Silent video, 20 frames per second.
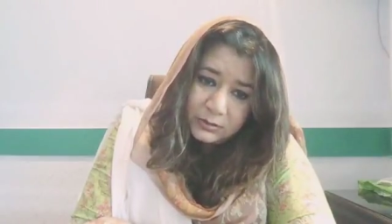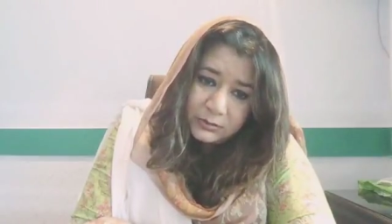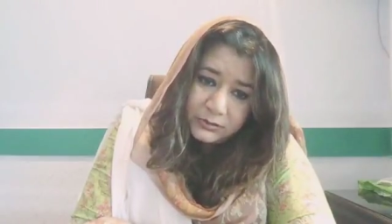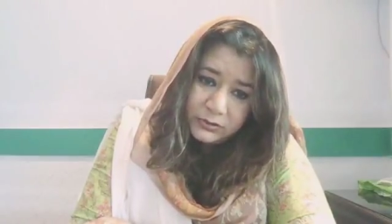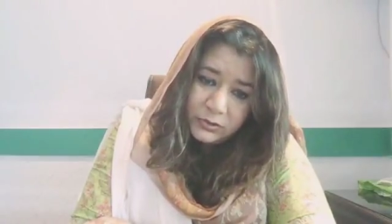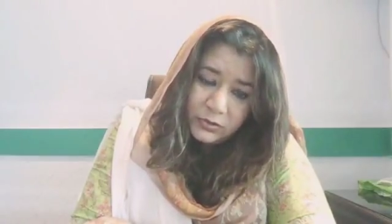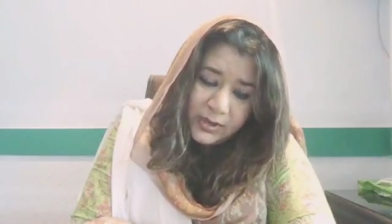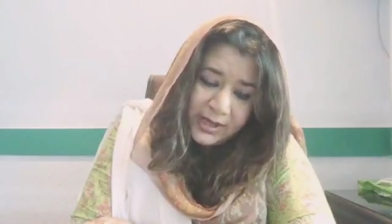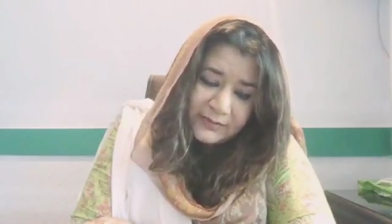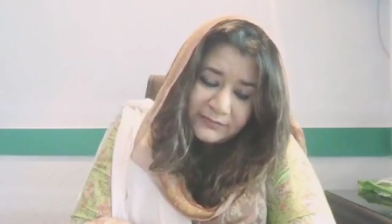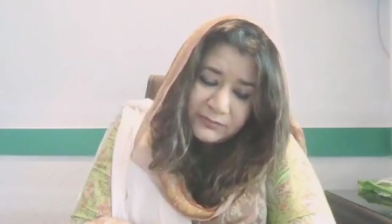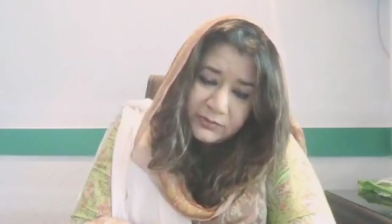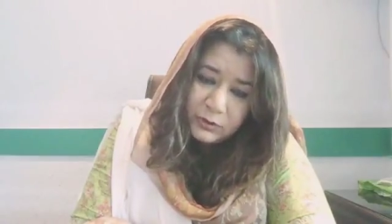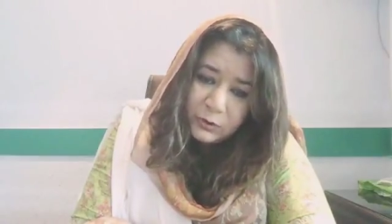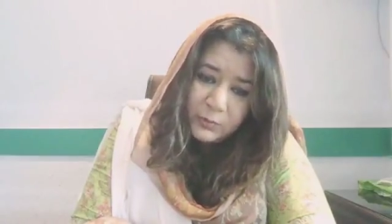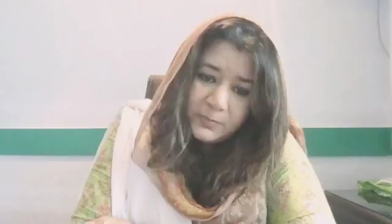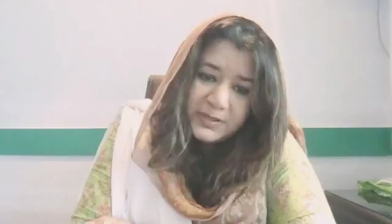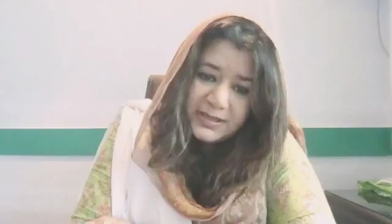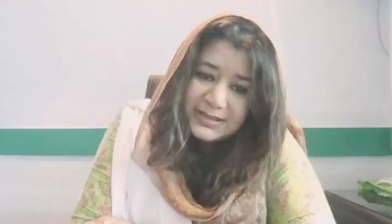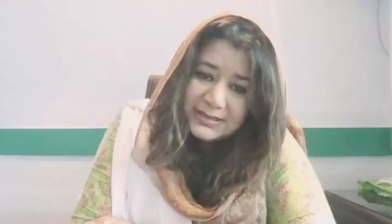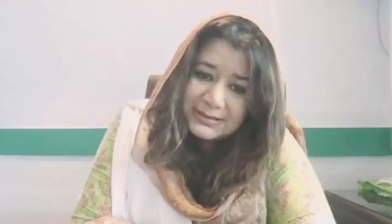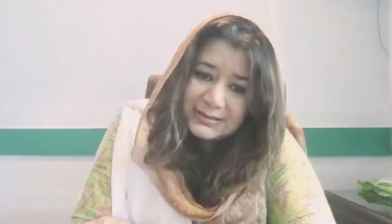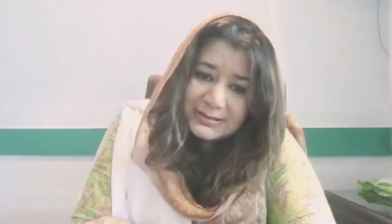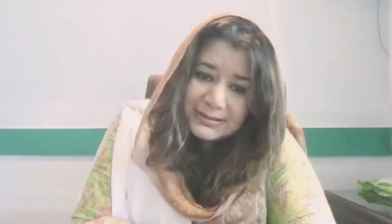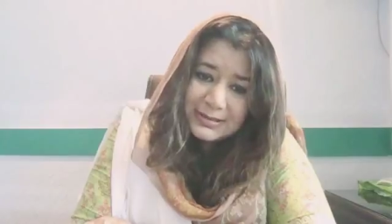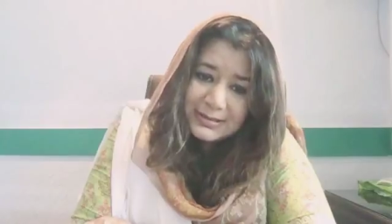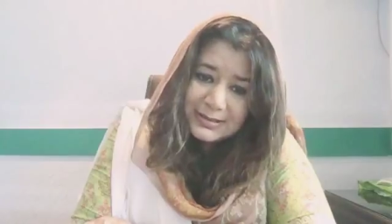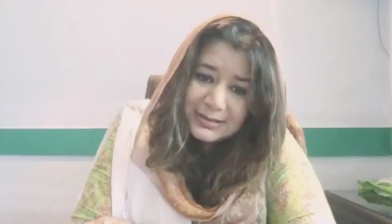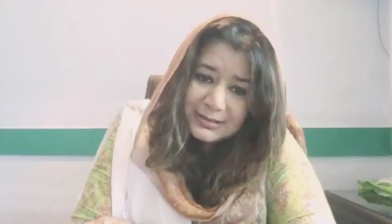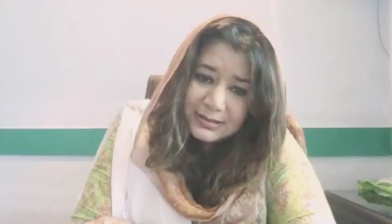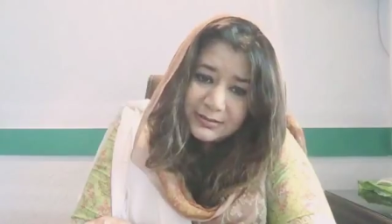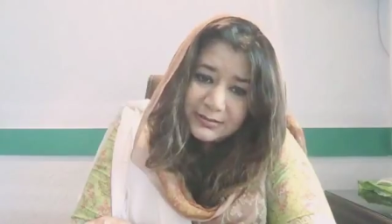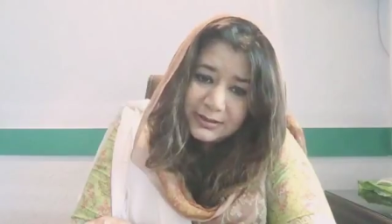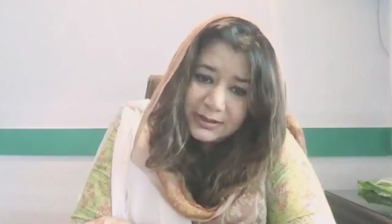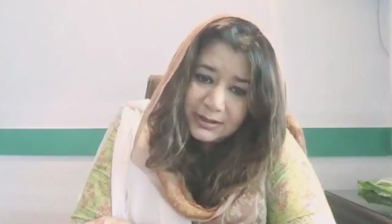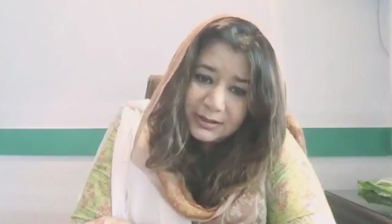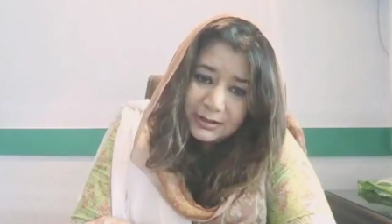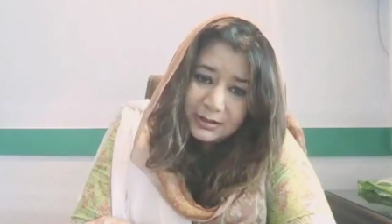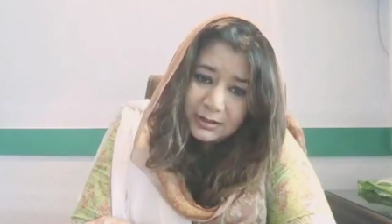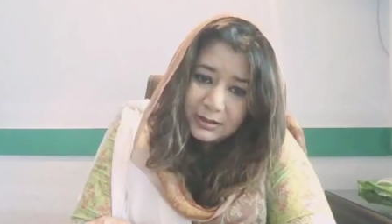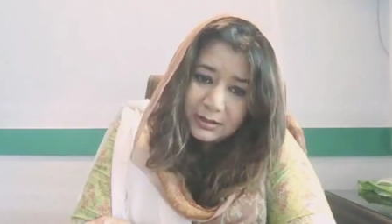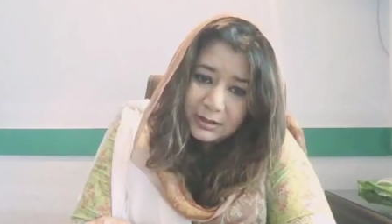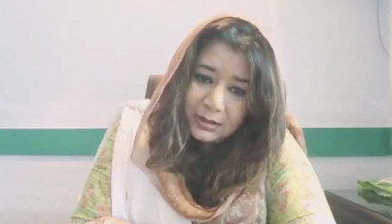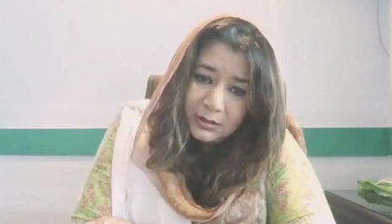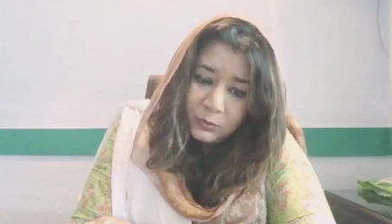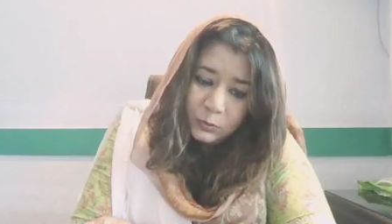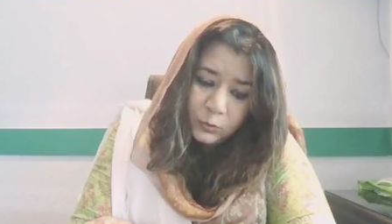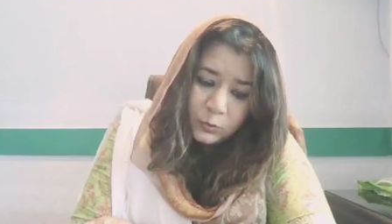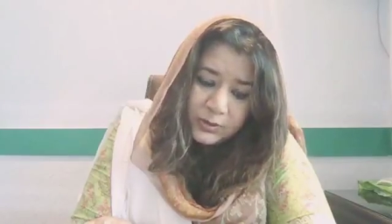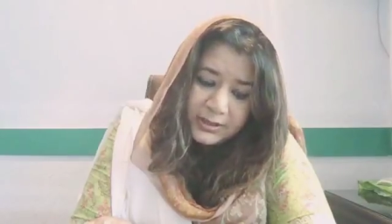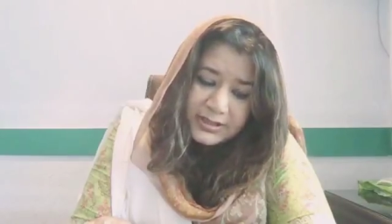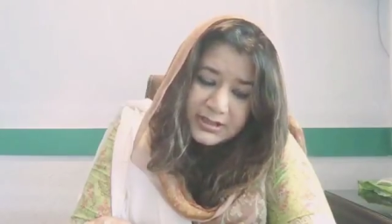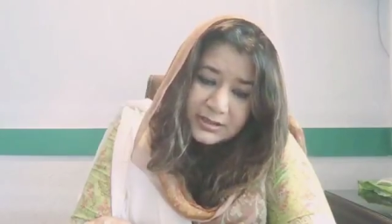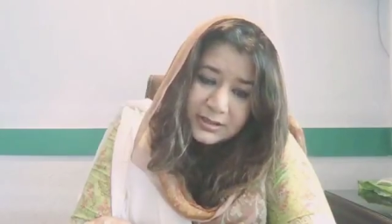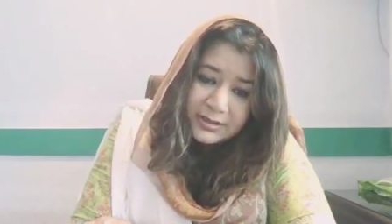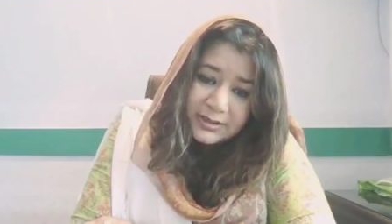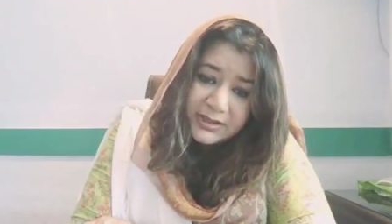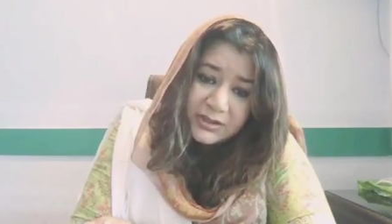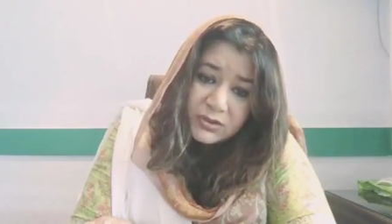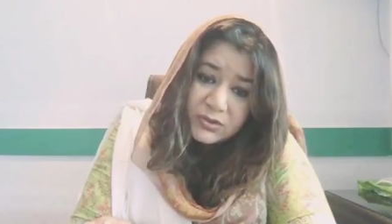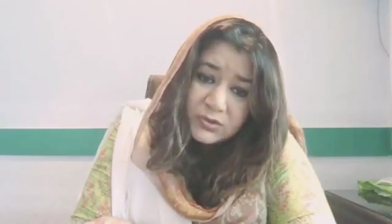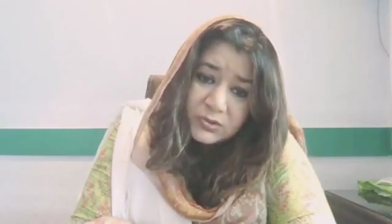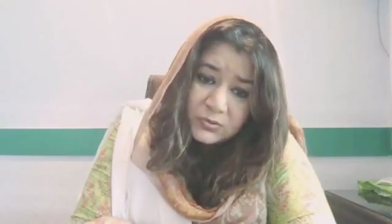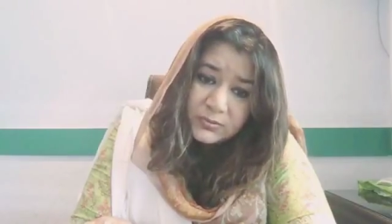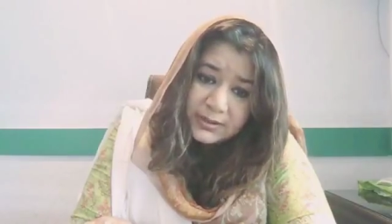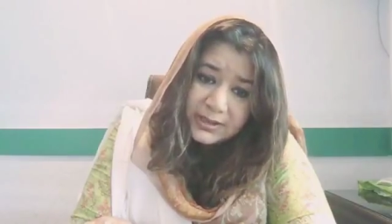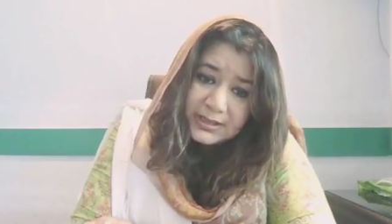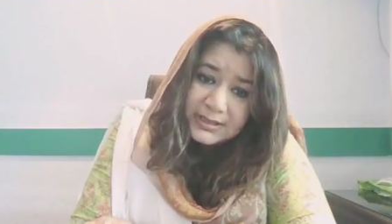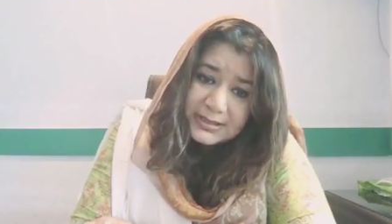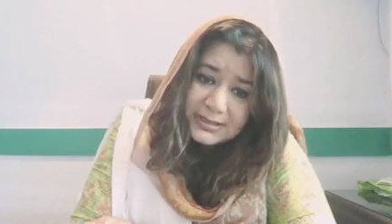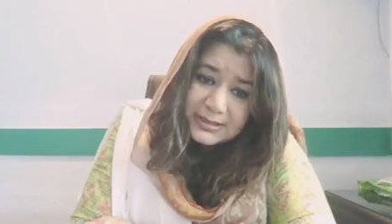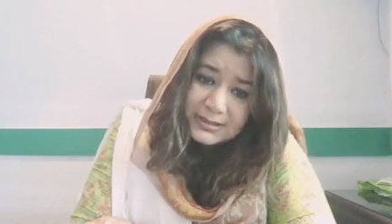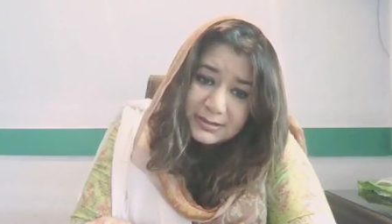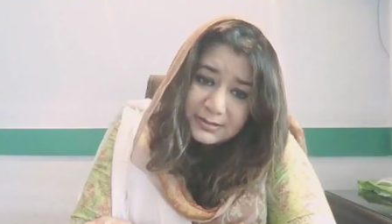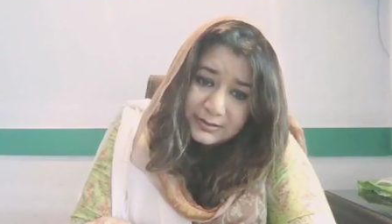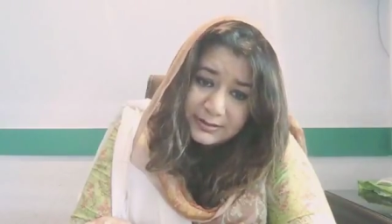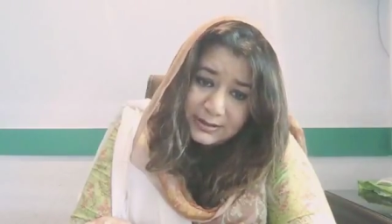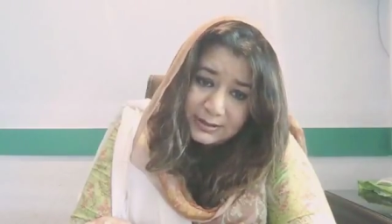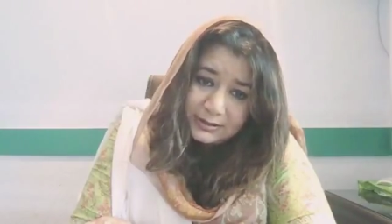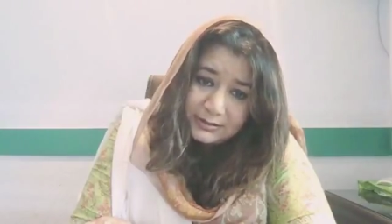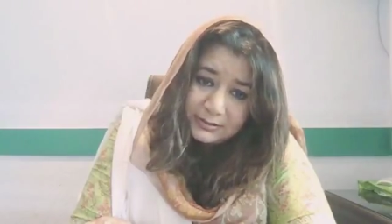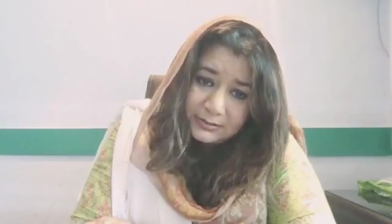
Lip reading: You have no business in Syria. What are you doing in Syria?